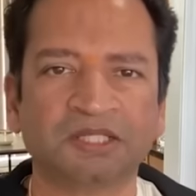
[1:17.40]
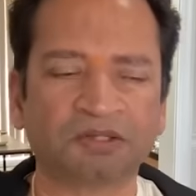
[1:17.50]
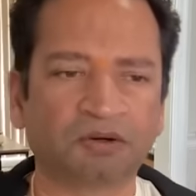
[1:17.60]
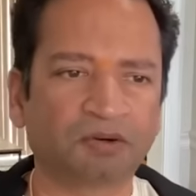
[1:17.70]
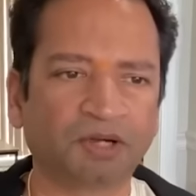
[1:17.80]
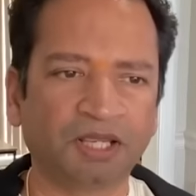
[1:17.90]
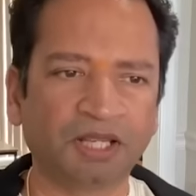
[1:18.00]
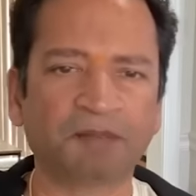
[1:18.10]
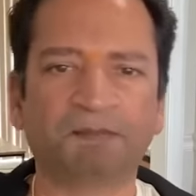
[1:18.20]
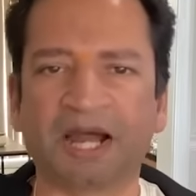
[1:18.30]
so
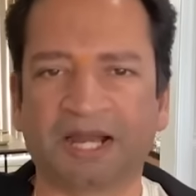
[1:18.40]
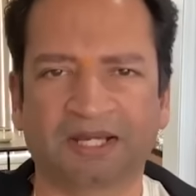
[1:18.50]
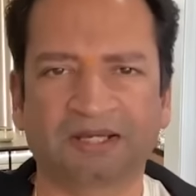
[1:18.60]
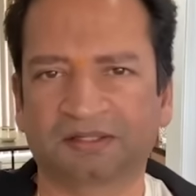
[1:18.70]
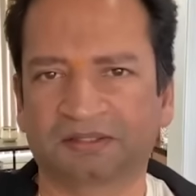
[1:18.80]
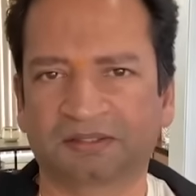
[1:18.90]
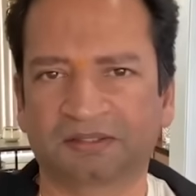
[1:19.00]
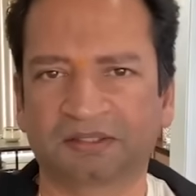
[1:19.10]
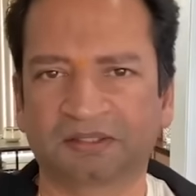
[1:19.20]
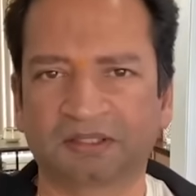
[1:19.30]
in a bank,
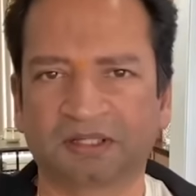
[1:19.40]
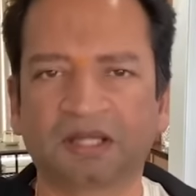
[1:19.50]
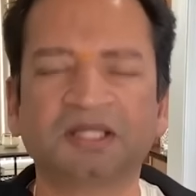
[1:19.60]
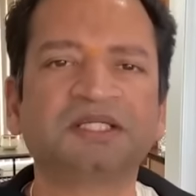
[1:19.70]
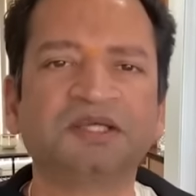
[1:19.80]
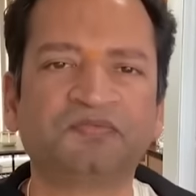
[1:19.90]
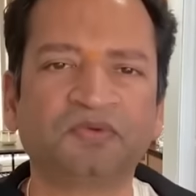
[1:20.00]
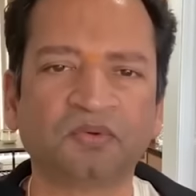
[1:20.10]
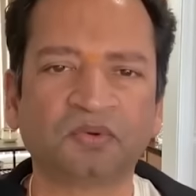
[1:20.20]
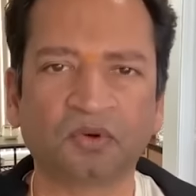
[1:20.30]
if you